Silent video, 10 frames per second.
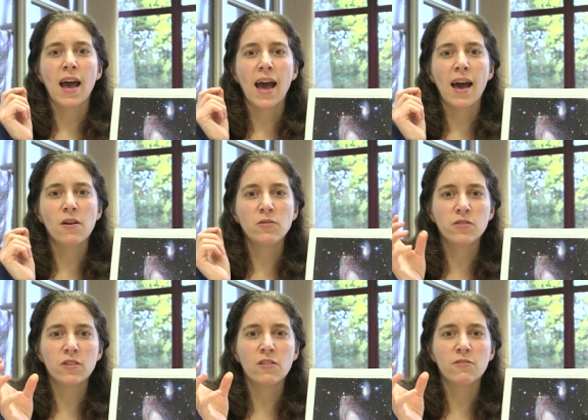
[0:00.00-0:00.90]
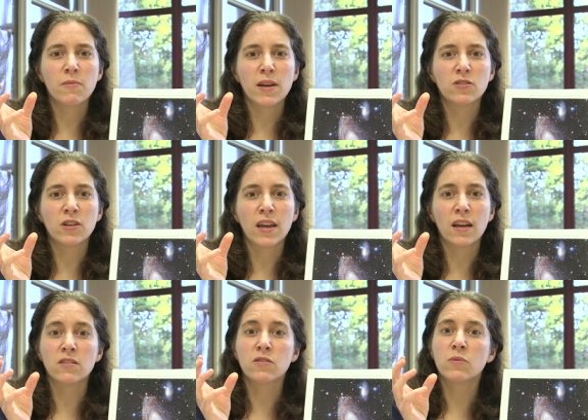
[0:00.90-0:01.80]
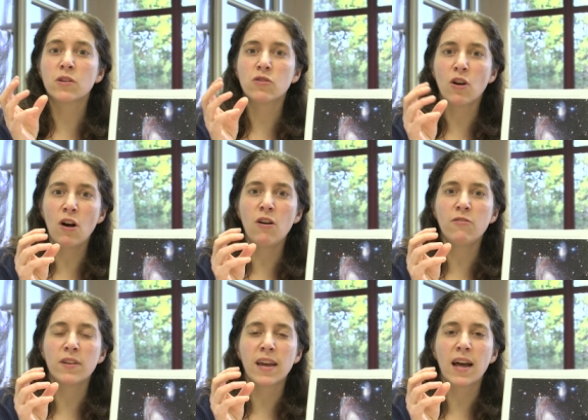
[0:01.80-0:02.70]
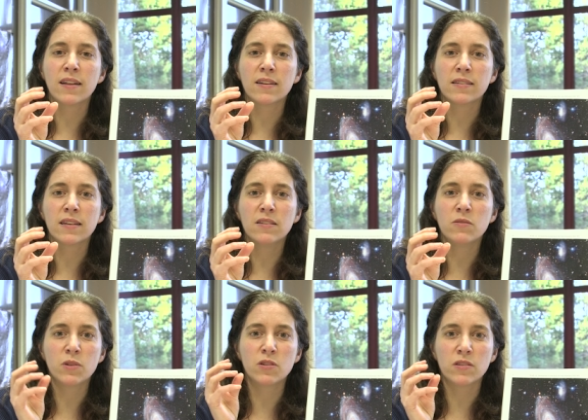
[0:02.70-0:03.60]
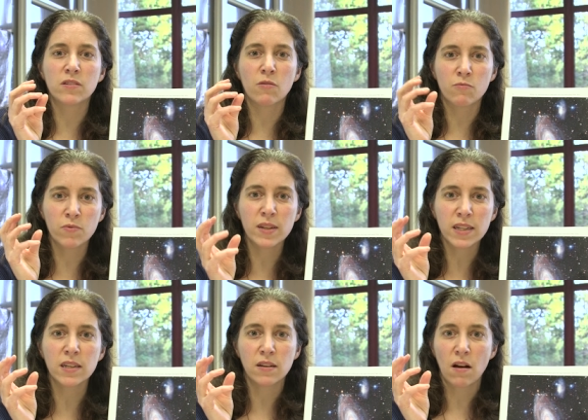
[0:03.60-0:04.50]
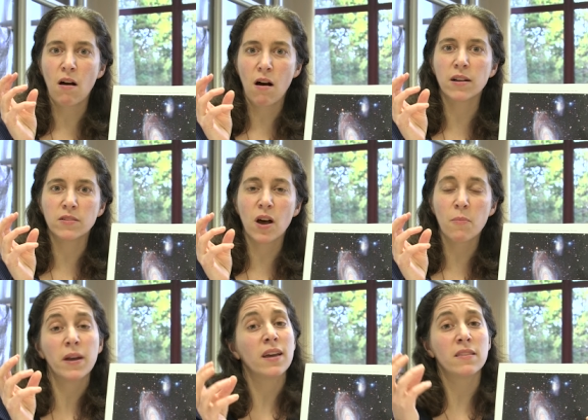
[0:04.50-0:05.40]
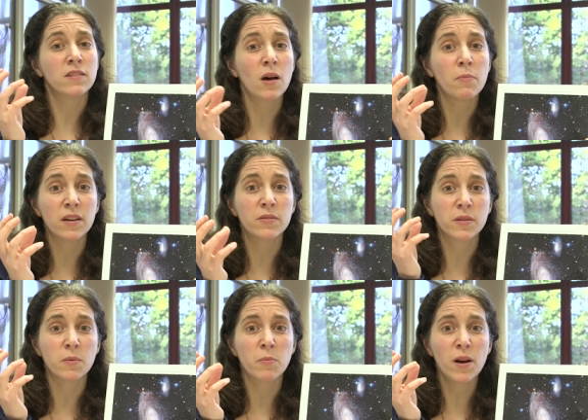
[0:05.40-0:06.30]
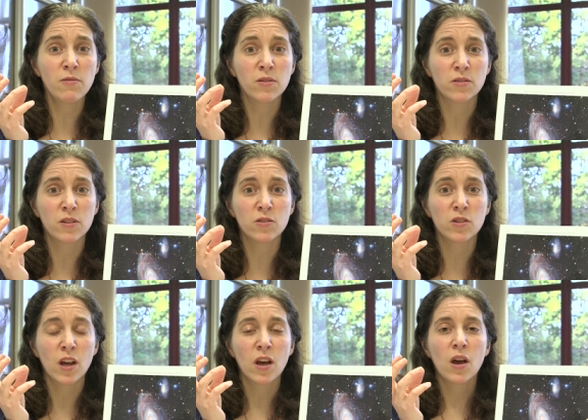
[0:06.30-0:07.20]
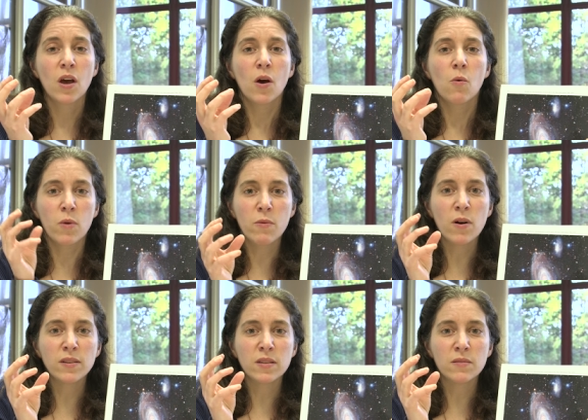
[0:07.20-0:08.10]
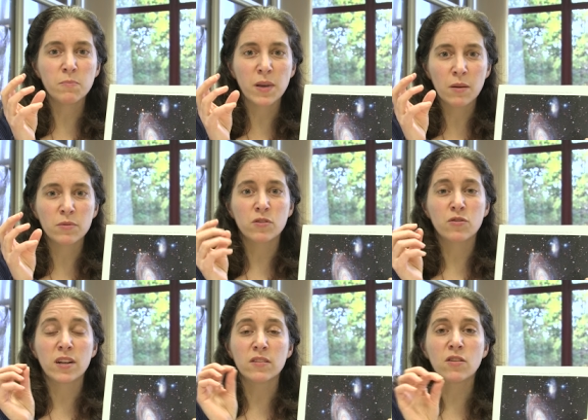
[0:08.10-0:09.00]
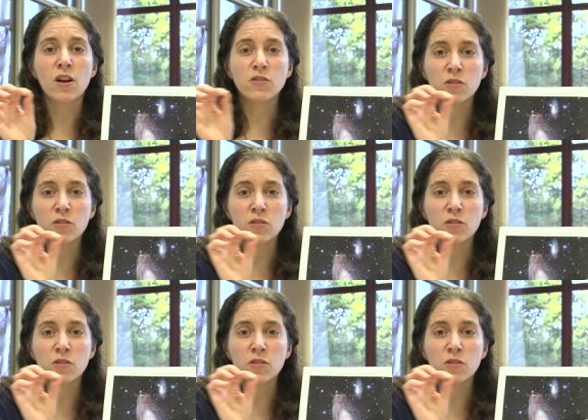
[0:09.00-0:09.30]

how star formation gets switched off in galaxies, which is a really hot topic and the topic of some of my research, we want to be able to trace not